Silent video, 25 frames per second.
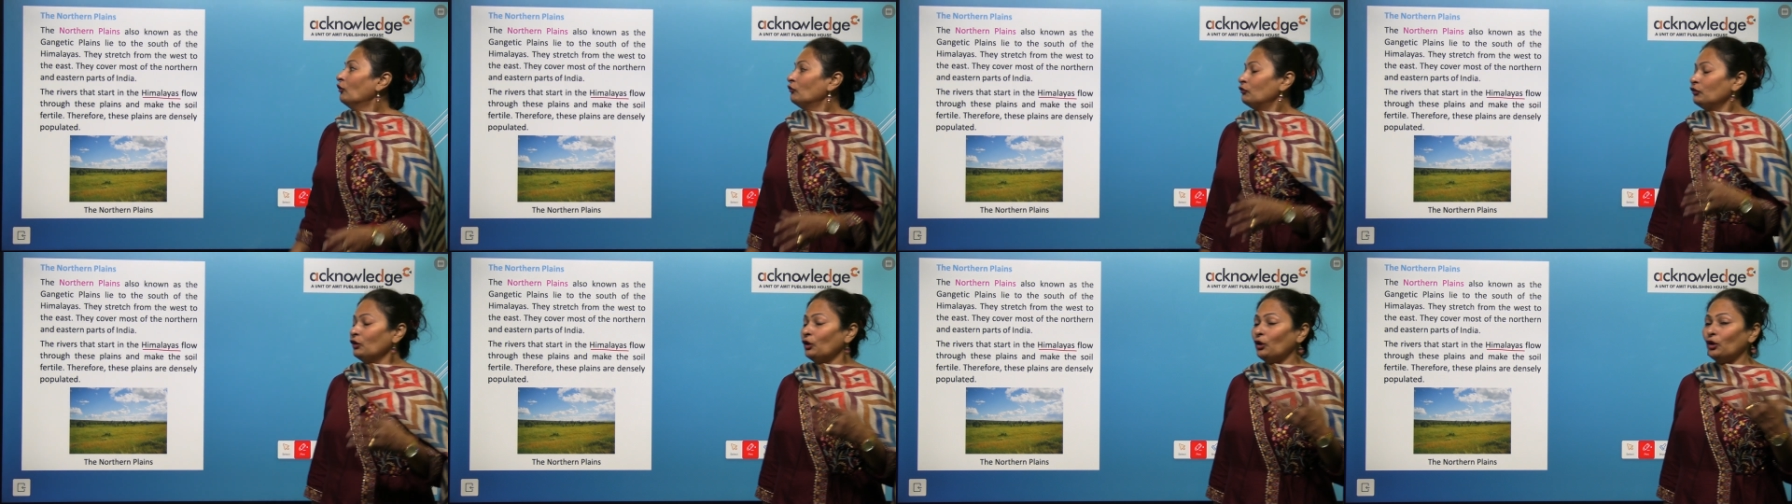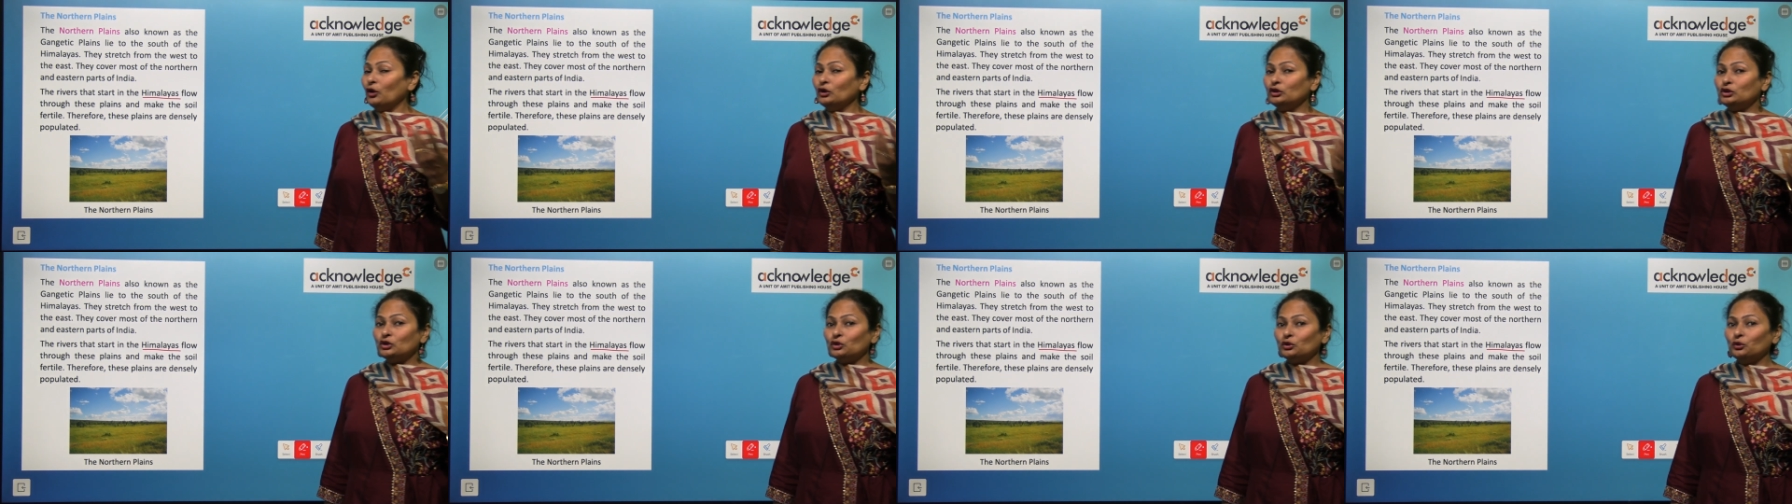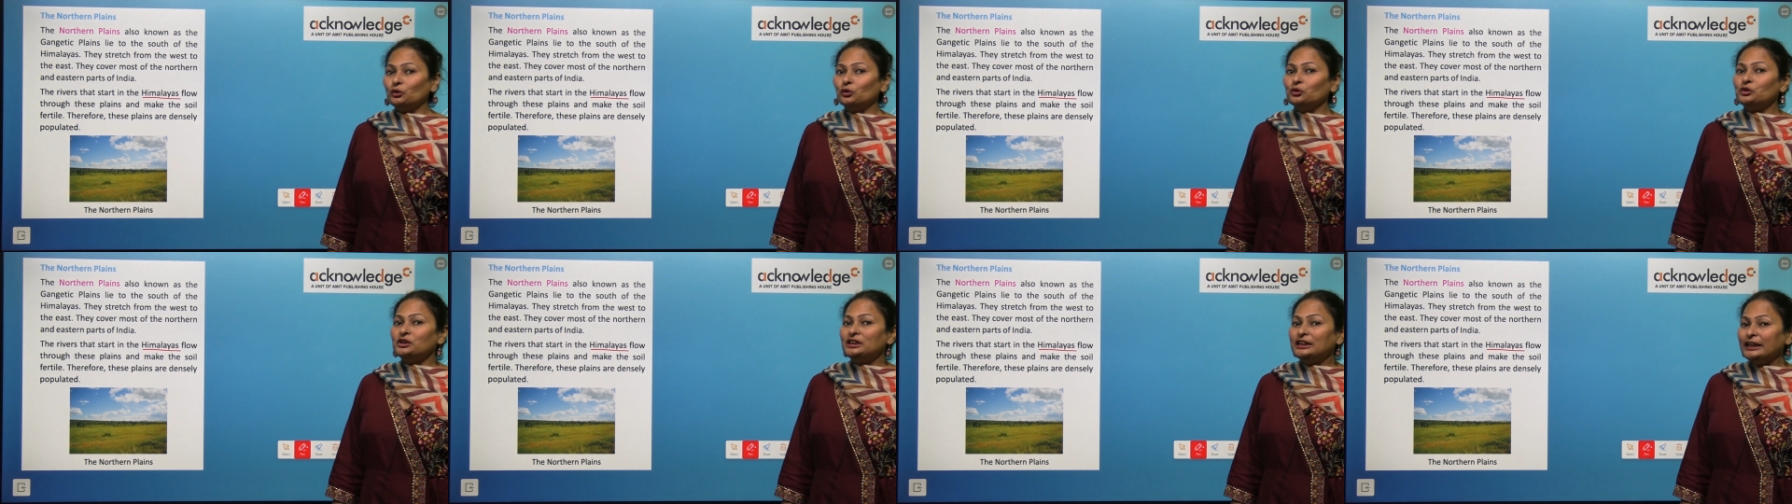flow
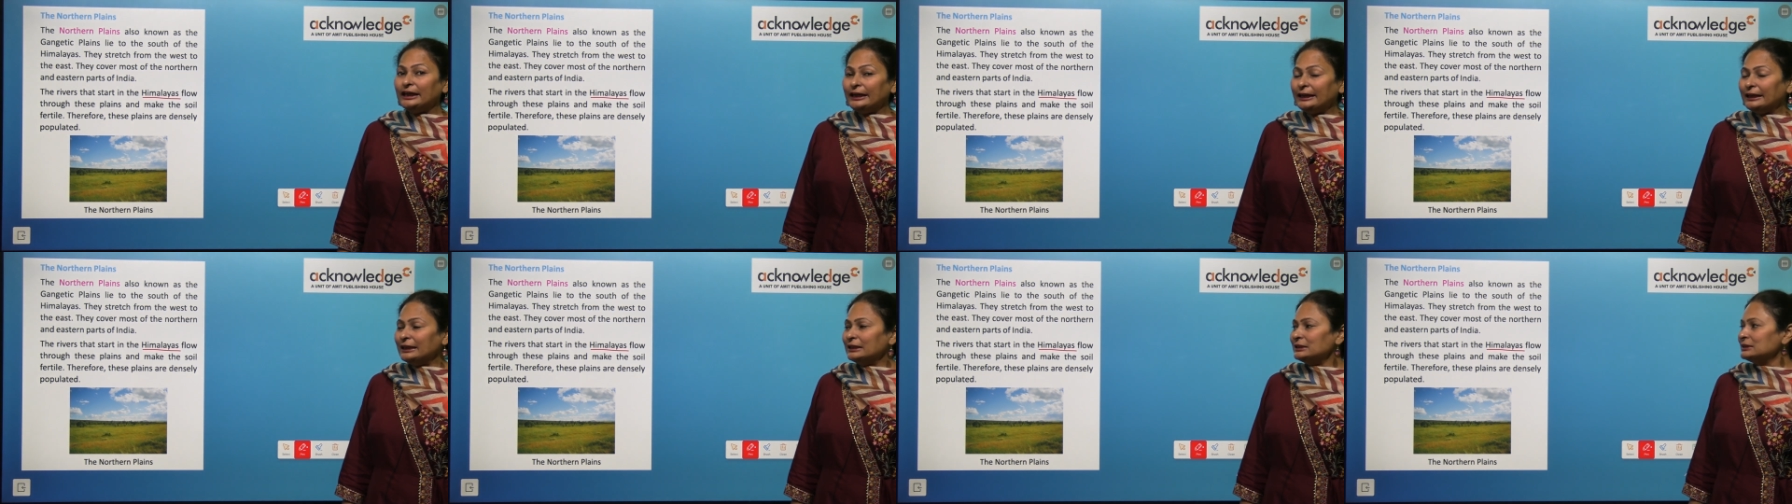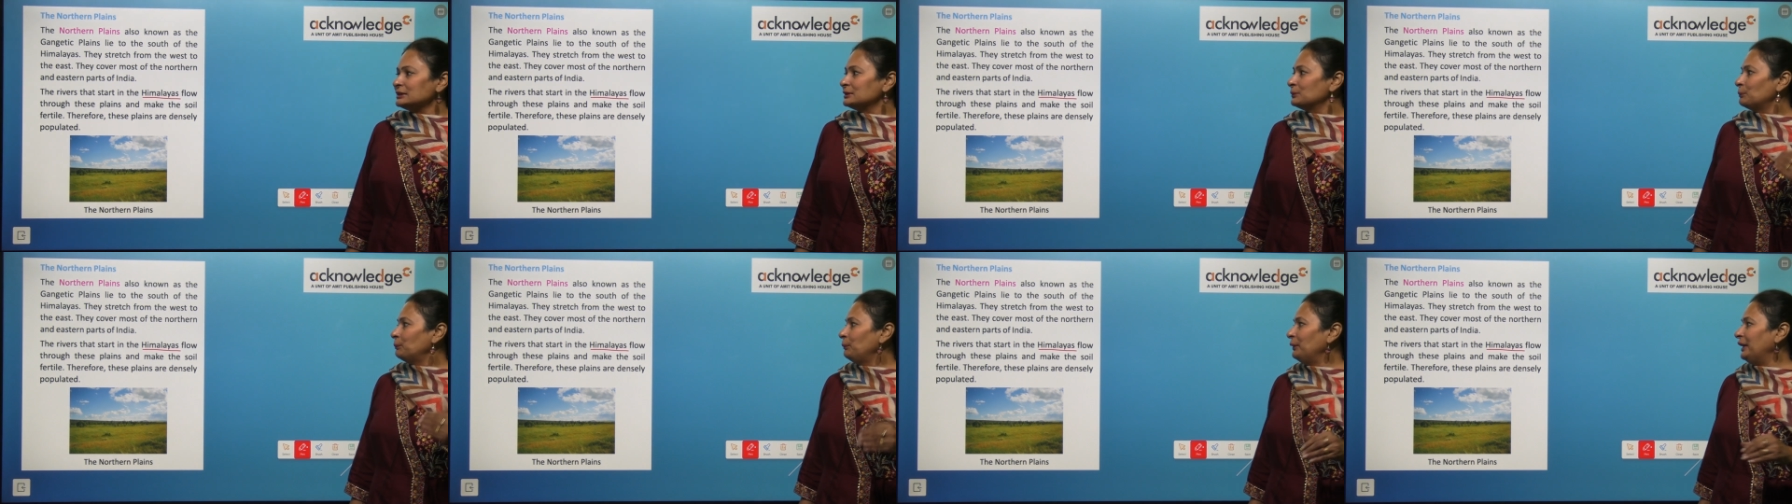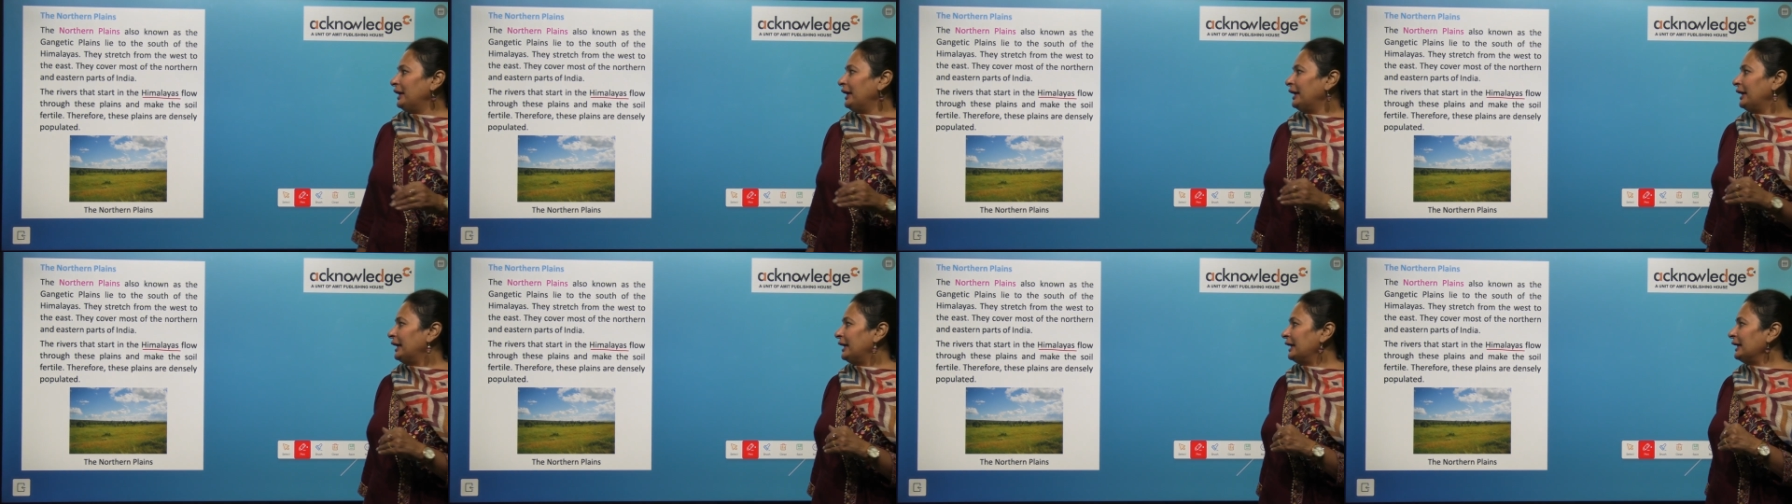through these
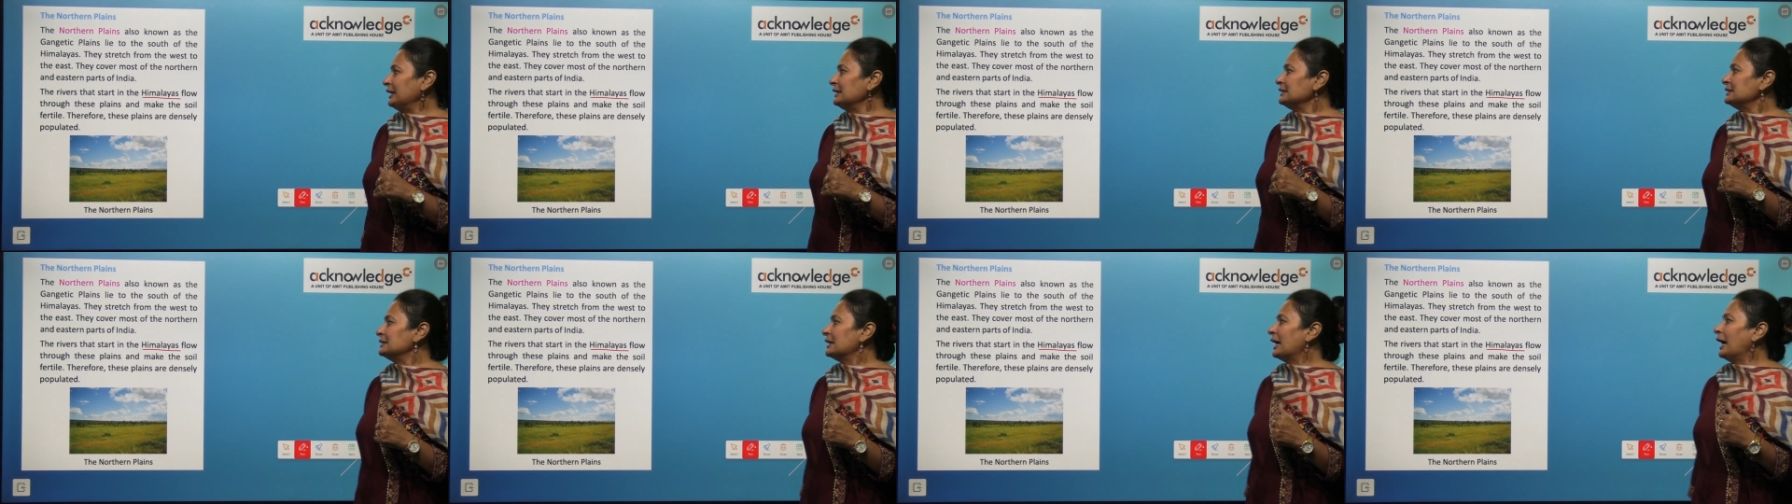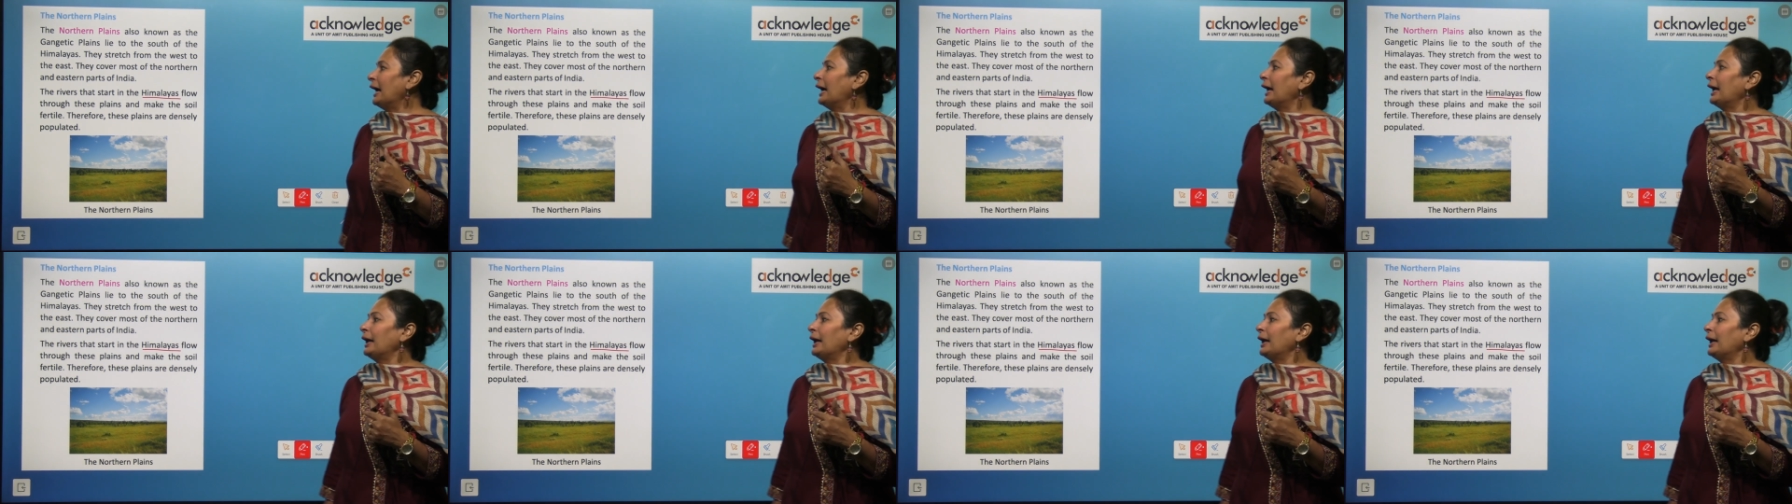plains